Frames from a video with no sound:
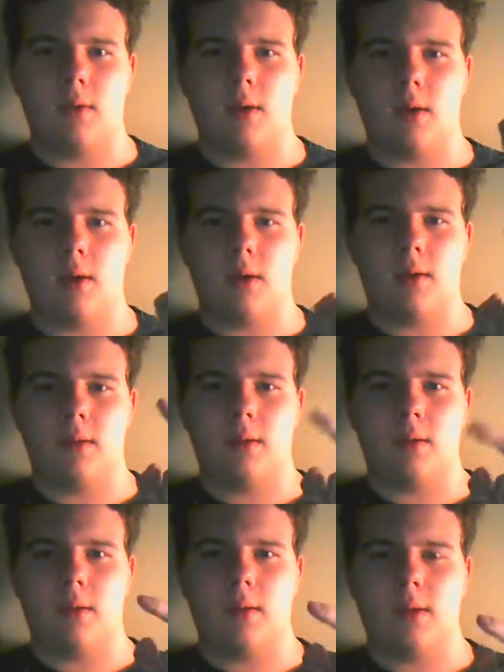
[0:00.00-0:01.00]
Uh,
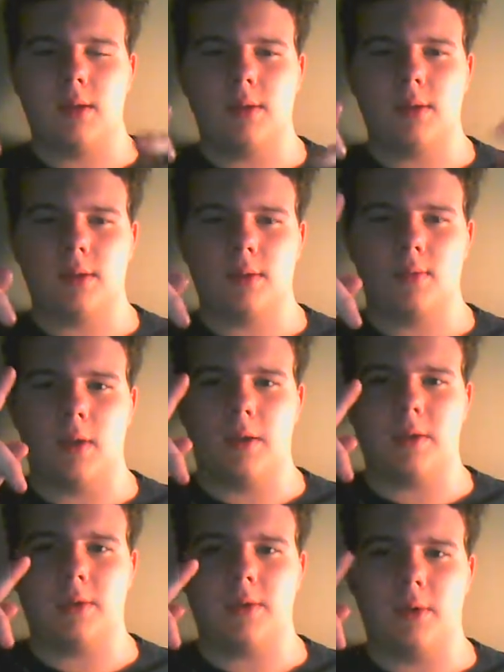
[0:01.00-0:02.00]
these
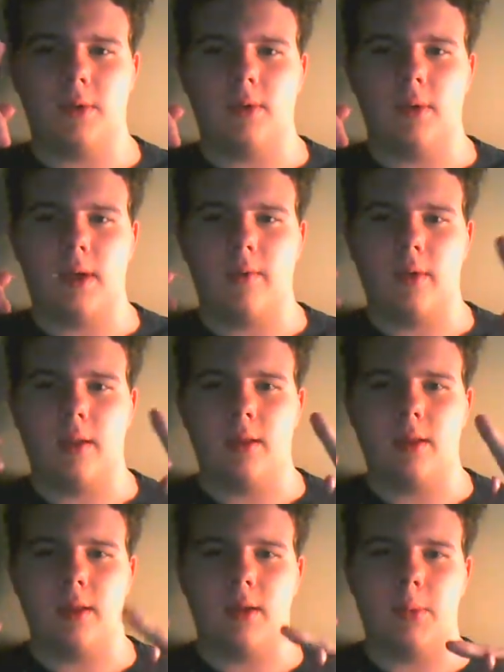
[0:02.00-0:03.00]
fingers don't have
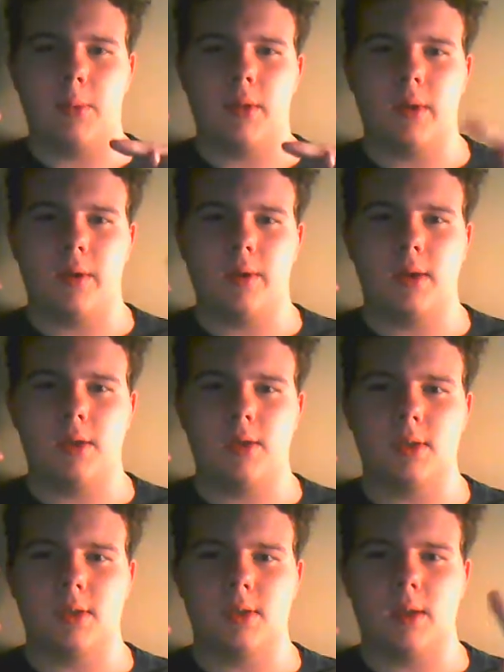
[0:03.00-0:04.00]
anything to do with
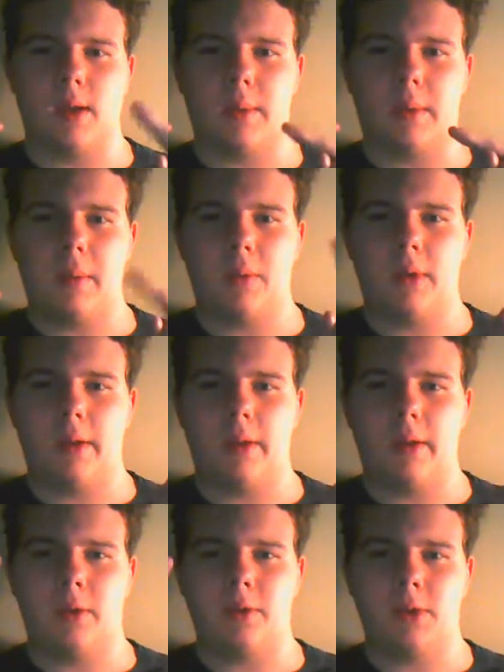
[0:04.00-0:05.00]
annotations that I might put in
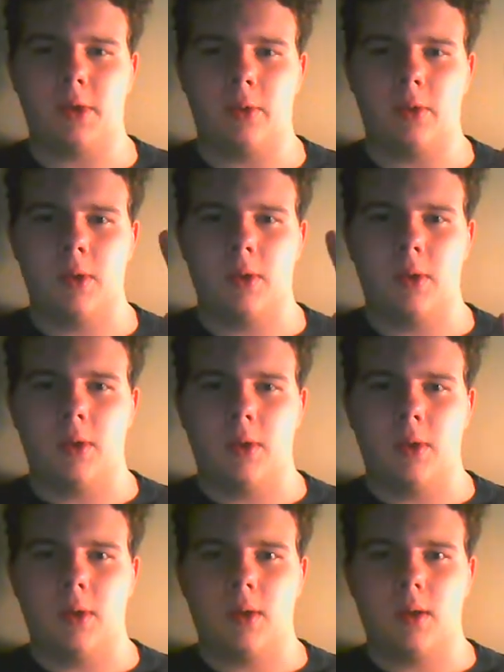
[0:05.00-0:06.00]
later, so
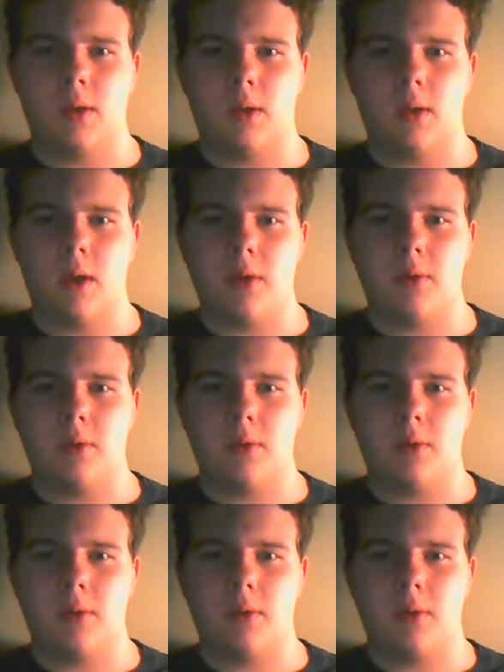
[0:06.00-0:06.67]
yay.